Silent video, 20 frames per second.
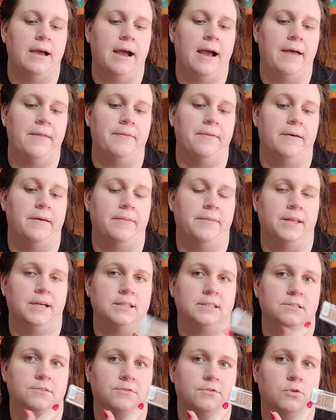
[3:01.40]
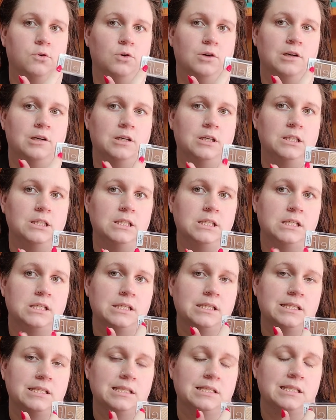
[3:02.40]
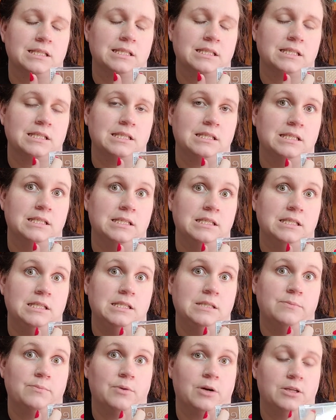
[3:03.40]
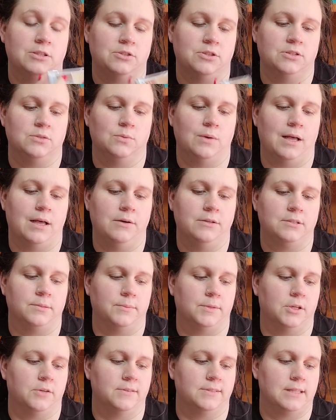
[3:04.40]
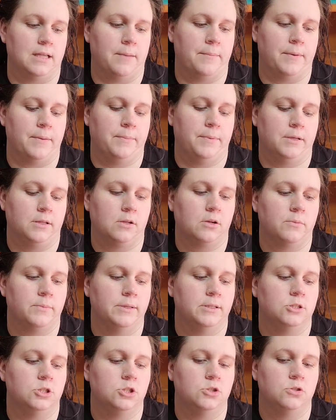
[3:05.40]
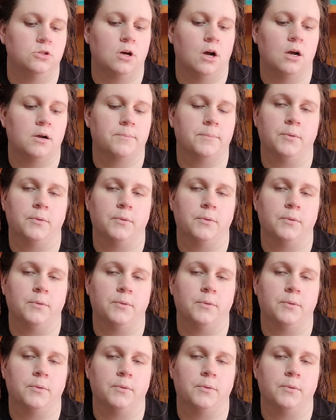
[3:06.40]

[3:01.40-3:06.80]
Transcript: and then this for bronzer as well, which I'm nervous that might be a little bit too dark,